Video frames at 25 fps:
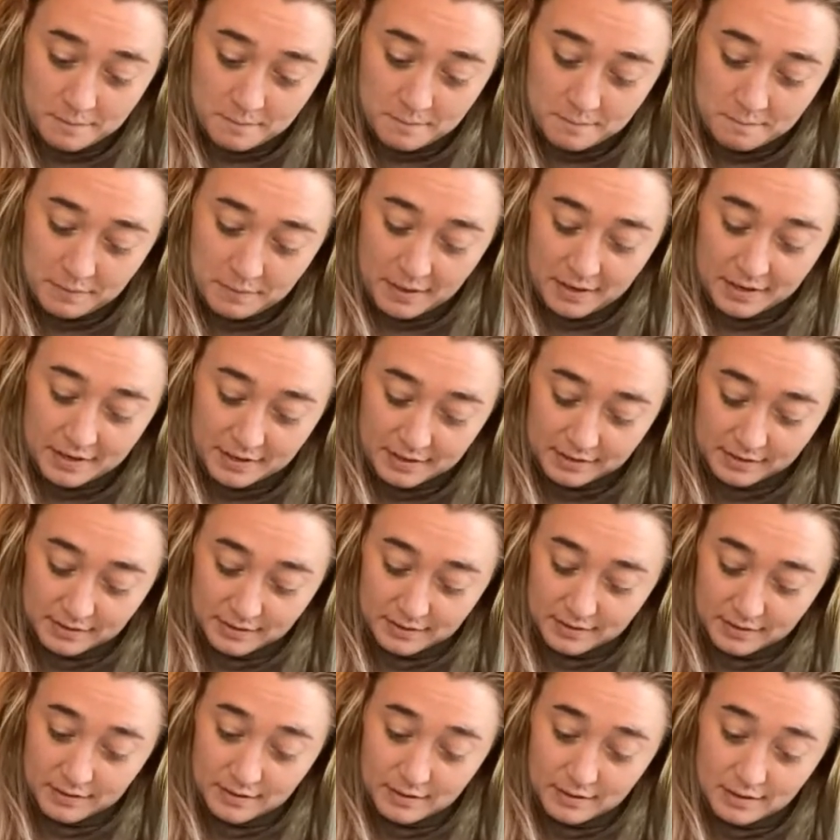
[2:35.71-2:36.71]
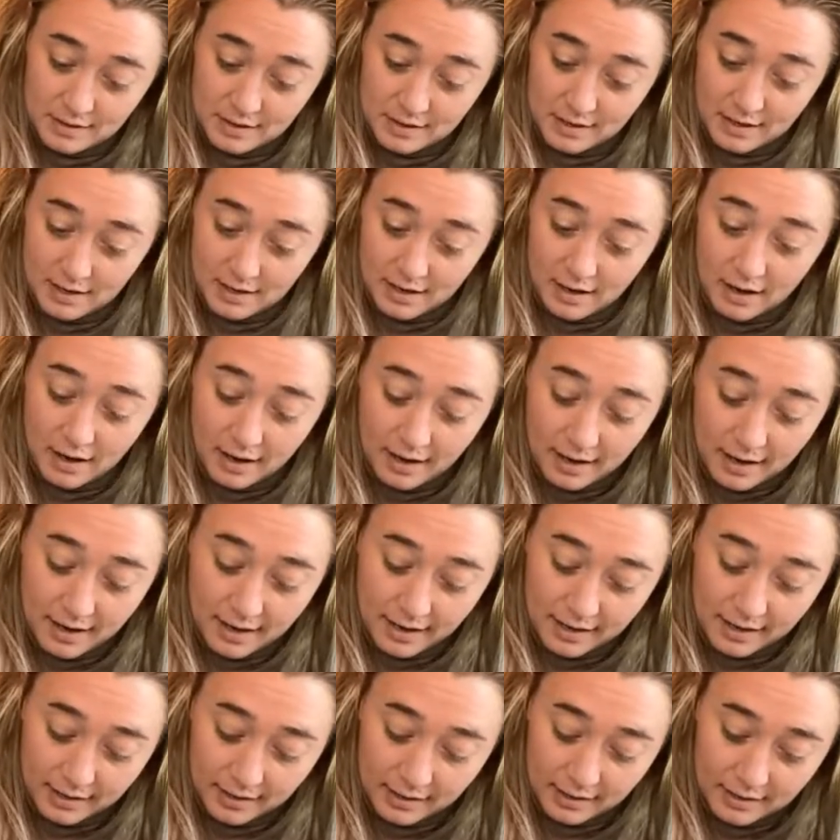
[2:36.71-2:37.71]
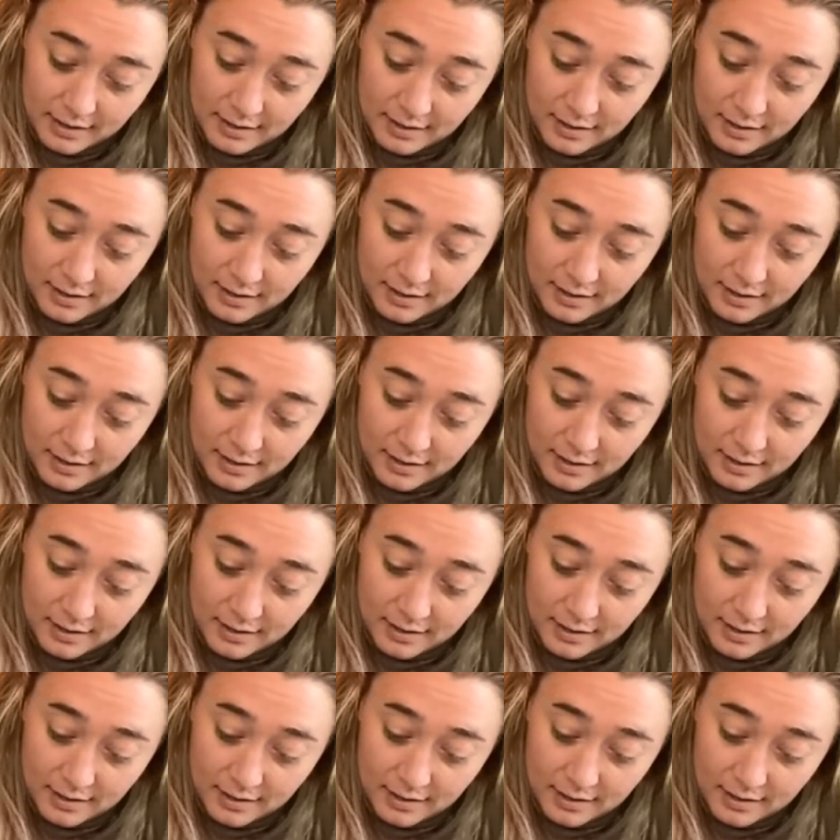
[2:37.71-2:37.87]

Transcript: But I